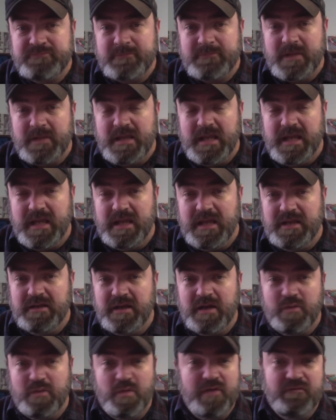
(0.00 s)

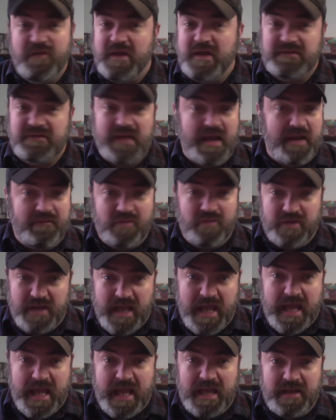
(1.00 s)
we face that every
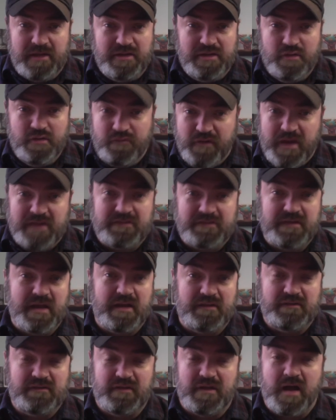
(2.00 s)
day. You face that
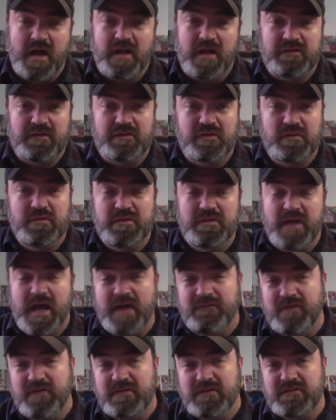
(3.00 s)
as a college student. I
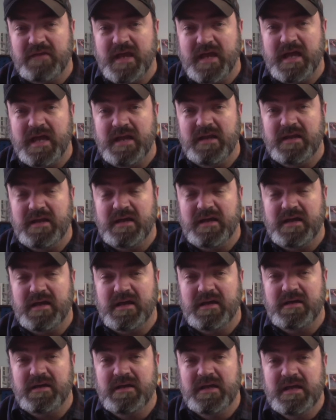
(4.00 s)
face
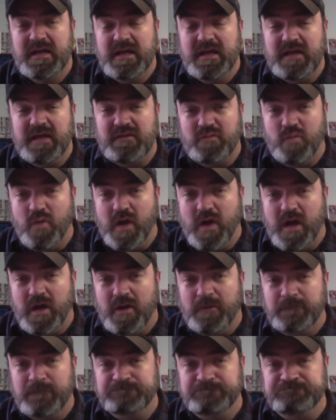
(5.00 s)
that as
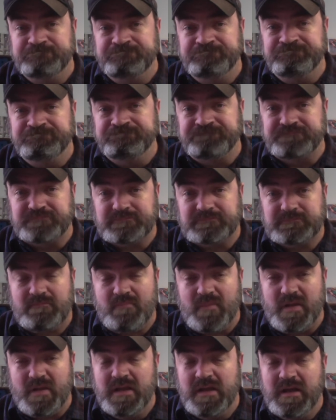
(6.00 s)
well.
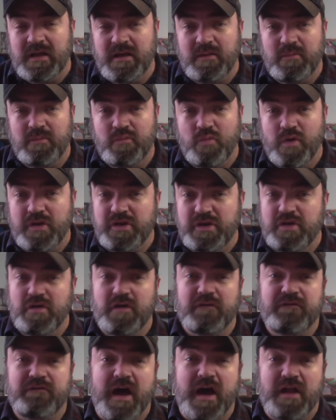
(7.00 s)
Whether you're
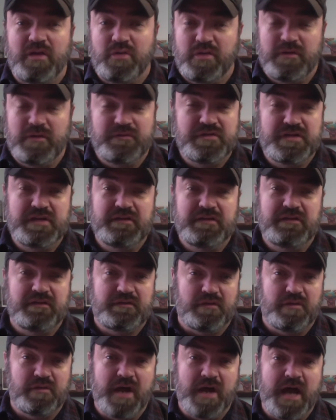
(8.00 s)
a follower of Jesus
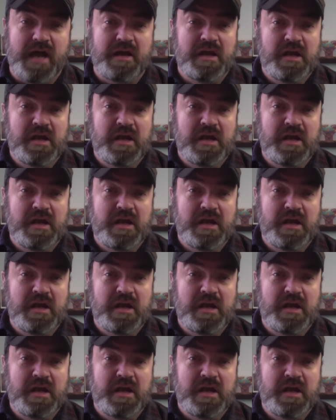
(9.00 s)
or not,